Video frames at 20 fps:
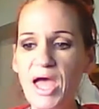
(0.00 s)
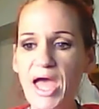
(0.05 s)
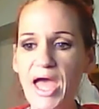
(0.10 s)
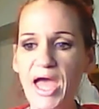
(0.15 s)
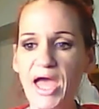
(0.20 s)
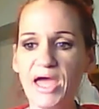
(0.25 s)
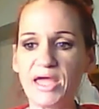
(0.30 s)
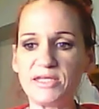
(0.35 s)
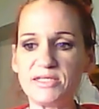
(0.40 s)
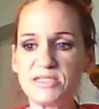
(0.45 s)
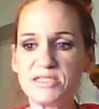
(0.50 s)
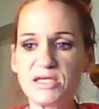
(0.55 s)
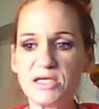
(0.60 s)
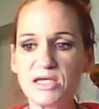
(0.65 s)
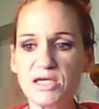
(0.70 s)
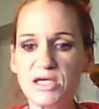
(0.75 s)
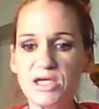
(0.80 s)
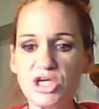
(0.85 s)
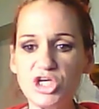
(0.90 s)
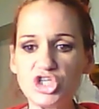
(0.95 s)
And
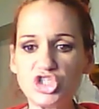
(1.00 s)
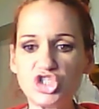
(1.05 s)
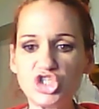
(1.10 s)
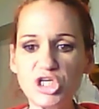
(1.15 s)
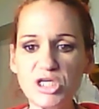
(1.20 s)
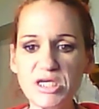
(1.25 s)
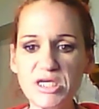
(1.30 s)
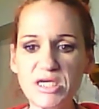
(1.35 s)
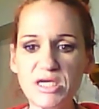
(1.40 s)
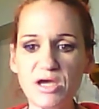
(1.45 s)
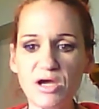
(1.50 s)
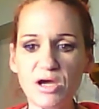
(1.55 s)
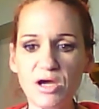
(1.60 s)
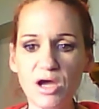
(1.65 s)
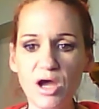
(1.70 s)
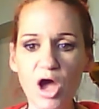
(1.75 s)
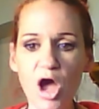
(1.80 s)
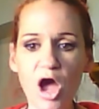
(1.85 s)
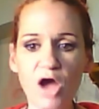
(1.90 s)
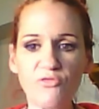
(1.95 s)
she
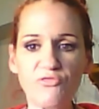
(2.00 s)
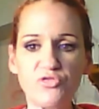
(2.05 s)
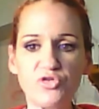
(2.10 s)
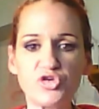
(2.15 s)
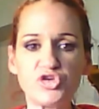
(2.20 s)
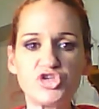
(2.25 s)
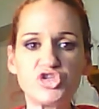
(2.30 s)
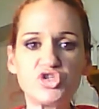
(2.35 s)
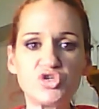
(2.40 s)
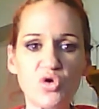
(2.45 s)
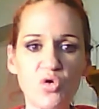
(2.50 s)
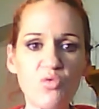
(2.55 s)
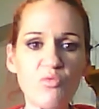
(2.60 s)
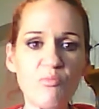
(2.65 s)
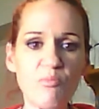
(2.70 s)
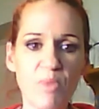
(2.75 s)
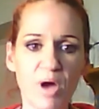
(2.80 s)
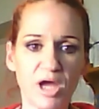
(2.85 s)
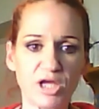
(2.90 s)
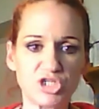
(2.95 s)
offers so
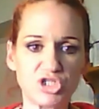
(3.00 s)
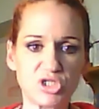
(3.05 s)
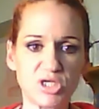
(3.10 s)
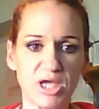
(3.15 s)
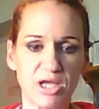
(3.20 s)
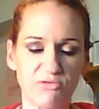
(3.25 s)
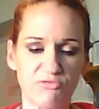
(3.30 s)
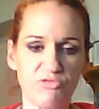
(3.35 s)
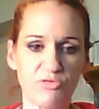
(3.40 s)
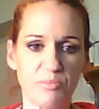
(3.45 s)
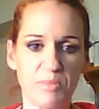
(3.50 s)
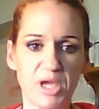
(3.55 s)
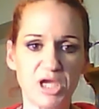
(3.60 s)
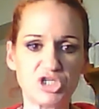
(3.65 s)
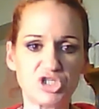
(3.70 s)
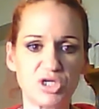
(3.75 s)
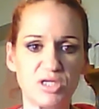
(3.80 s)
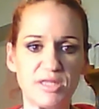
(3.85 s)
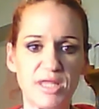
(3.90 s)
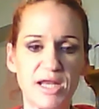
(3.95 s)
much
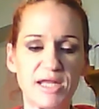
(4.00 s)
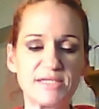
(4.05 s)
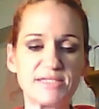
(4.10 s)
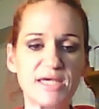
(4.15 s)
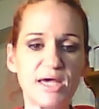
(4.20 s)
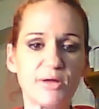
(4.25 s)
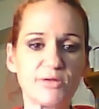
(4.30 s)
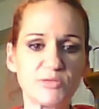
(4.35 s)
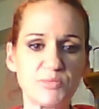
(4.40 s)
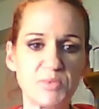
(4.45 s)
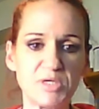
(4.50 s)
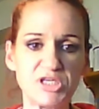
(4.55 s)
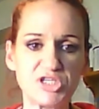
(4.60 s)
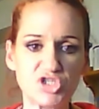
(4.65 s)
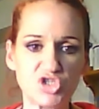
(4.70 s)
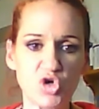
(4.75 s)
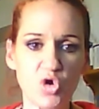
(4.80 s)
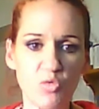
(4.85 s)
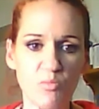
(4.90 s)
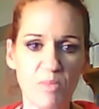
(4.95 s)
information that has helped me
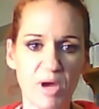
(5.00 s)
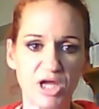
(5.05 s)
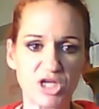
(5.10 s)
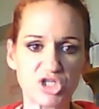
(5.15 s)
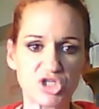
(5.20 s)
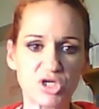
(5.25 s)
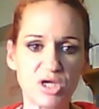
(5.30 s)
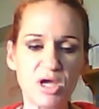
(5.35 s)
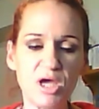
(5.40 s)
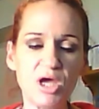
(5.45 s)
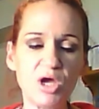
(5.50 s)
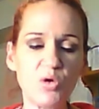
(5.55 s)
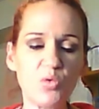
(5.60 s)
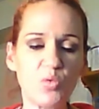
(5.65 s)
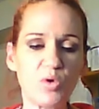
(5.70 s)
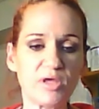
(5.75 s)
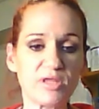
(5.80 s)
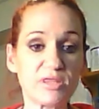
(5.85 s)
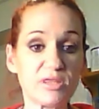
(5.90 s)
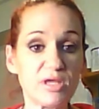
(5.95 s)
so much
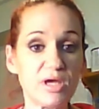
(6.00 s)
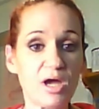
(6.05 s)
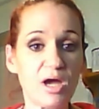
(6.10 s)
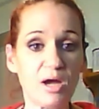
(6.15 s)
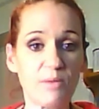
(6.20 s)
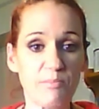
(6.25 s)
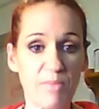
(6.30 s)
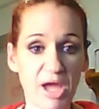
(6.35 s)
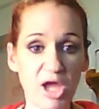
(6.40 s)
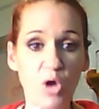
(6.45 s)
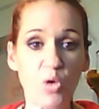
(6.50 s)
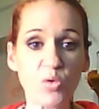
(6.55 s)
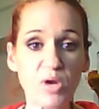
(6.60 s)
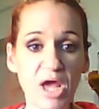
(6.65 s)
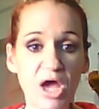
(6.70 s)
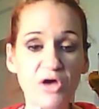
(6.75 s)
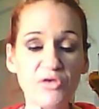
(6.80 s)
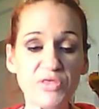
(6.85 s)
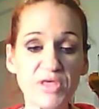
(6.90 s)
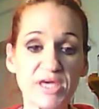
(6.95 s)
with my own
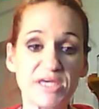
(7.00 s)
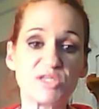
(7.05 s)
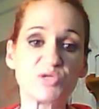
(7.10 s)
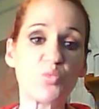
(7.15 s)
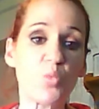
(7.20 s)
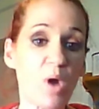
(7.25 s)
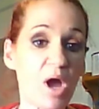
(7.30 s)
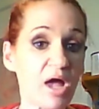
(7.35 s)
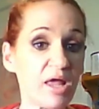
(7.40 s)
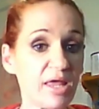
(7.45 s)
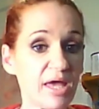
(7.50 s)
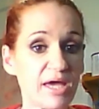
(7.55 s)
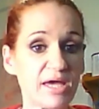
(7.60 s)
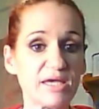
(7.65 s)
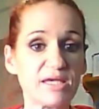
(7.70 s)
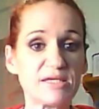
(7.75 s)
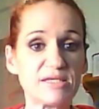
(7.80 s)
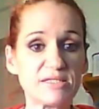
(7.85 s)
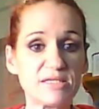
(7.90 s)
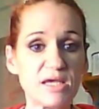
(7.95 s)
health as well
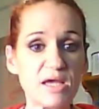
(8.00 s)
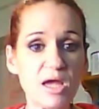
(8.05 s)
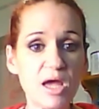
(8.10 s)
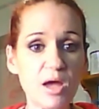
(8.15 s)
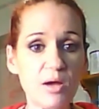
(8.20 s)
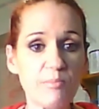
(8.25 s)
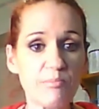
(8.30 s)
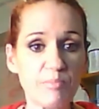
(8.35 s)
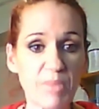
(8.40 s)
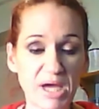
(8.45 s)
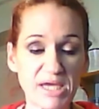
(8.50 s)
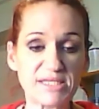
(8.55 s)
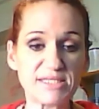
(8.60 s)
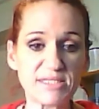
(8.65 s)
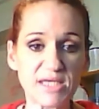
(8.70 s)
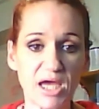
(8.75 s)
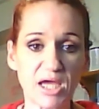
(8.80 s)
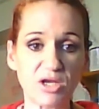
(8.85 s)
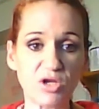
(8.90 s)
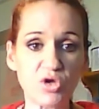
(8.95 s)
as my
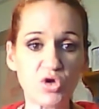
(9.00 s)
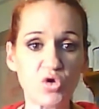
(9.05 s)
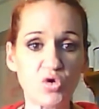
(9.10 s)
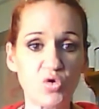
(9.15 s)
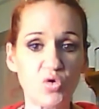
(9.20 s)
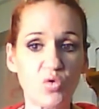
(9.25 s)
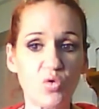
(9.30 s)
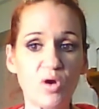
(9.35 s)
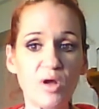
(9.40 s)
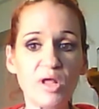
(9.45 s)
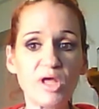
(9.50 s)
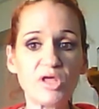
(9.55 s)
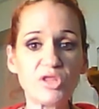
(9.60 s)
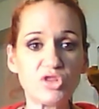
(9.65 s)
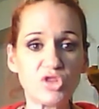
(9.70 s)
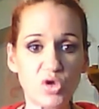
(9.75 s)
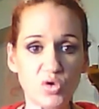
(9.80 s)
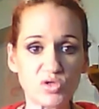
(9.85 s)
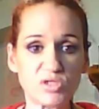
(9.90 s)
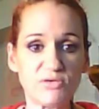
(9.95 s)
son, who,
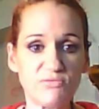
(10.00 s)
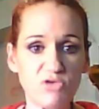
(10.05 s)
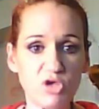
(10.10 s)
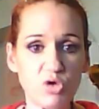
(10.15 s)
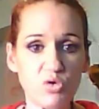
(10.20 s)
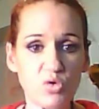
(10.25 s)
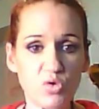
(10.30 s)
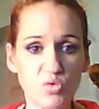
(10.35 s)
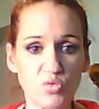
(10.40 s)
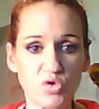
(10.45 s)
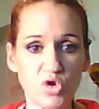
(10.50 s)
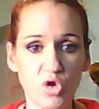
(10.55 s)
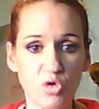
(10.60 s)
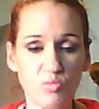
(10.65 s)
those of you who know